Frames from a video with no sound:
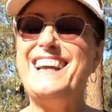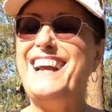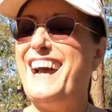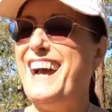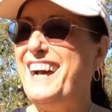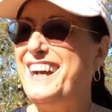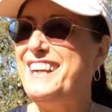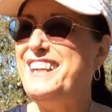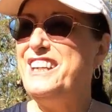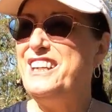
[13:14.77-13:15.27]

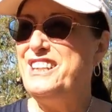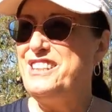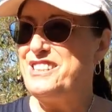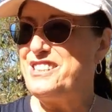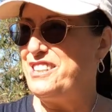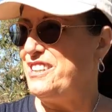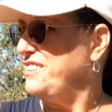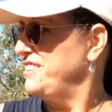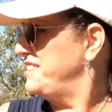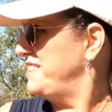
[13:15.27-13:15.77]
Yeah.
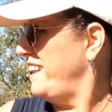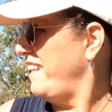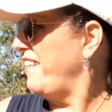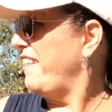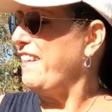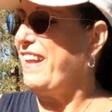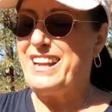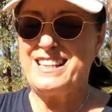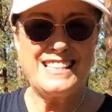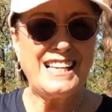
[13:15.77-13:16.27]

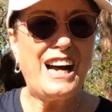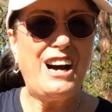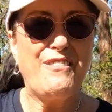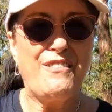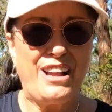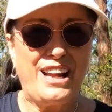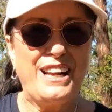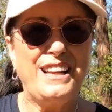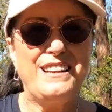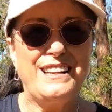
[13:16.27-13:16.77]
And that's how
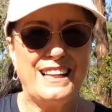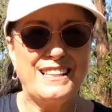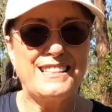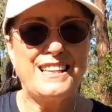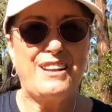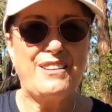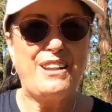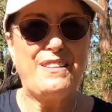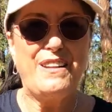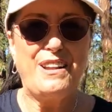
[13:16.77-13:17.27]
they
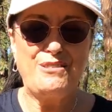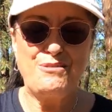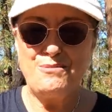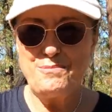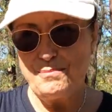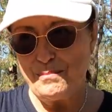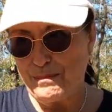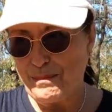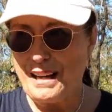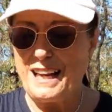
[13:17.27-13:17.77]
then
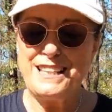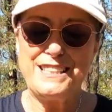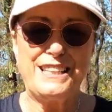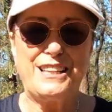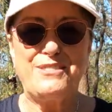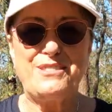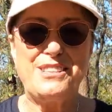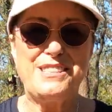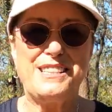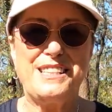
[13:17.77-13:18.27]
planned
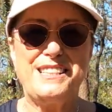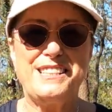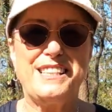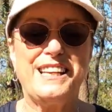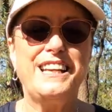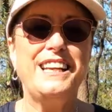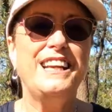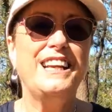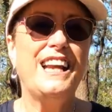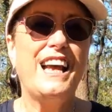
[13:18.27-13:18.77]
out the
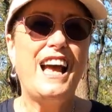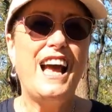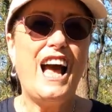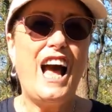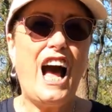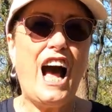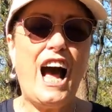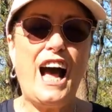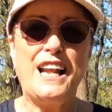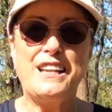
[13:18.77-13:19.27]
city.
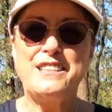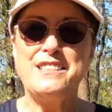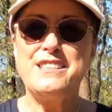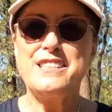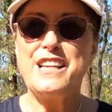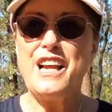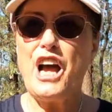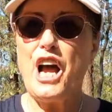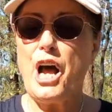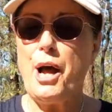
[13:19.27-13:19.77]

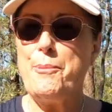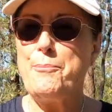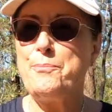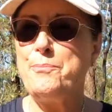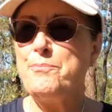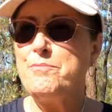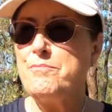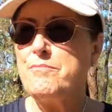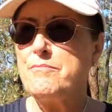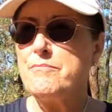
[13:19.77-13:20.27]
And
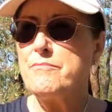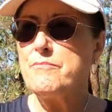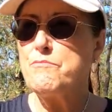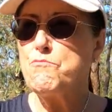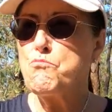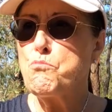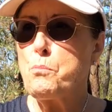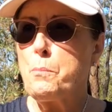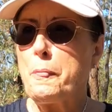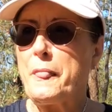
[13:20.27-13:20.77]

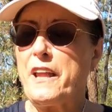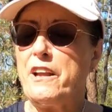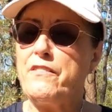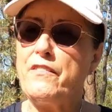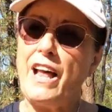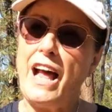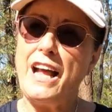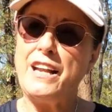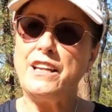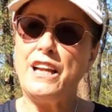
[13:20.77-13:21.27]

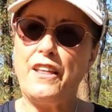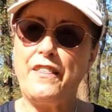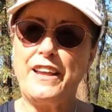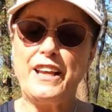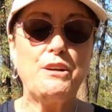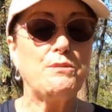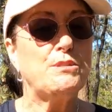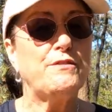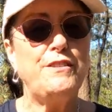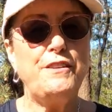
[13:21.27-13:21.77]
then I
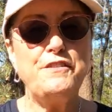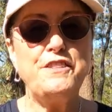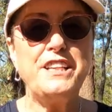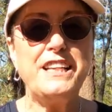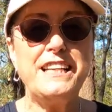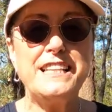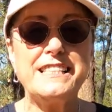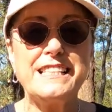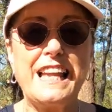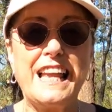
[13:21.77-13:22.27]
think it was 50
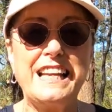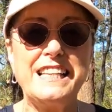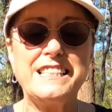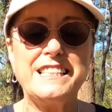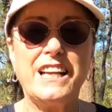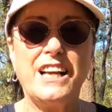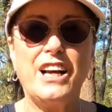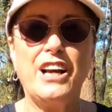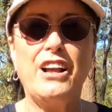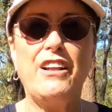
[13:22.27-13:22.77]
years
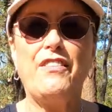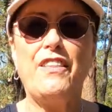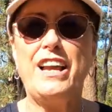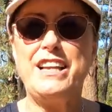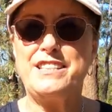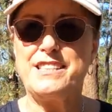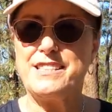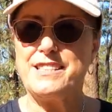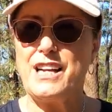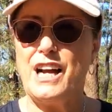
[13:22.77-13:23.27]
later
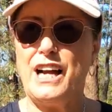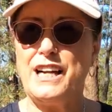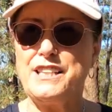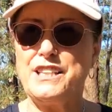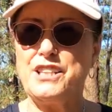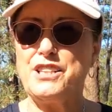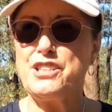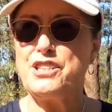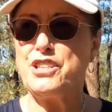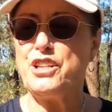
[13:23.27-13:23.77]
they
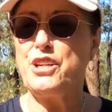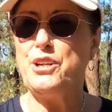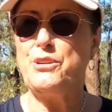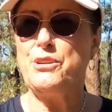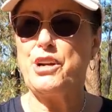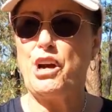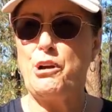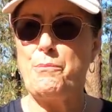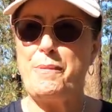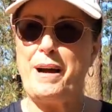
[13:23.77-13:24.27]
decided to
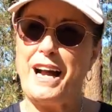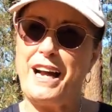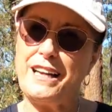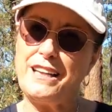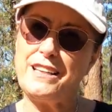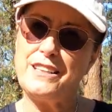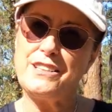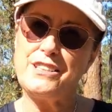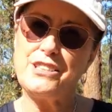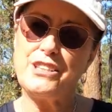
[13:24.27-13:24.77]
go
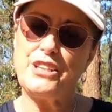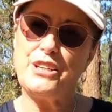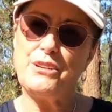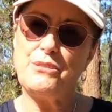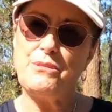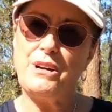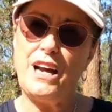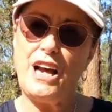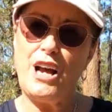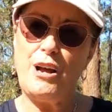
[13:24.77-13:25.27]
back
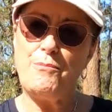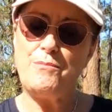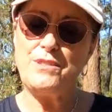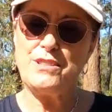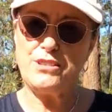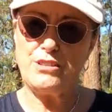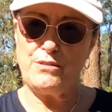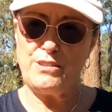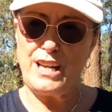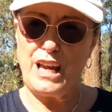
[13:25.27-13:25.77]
to
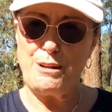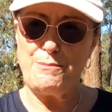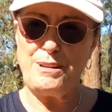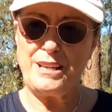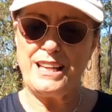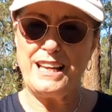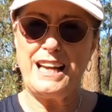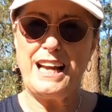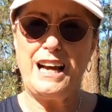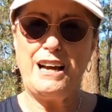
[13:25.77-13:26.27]

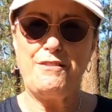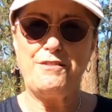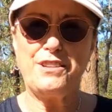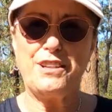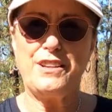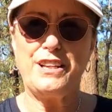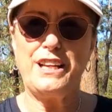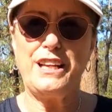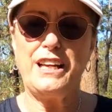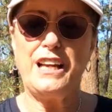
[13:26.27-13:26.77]
naming it
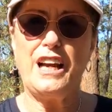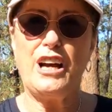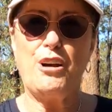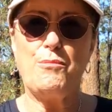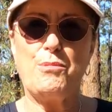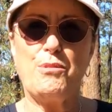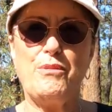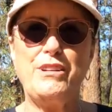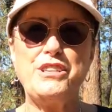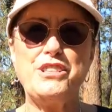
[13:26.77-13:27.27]
after the
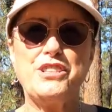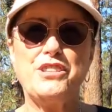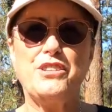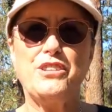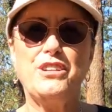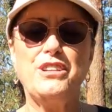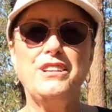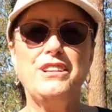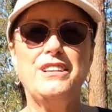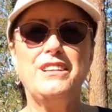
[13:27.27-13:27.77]

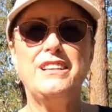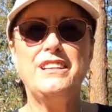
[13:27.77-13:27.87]
Aboriginal,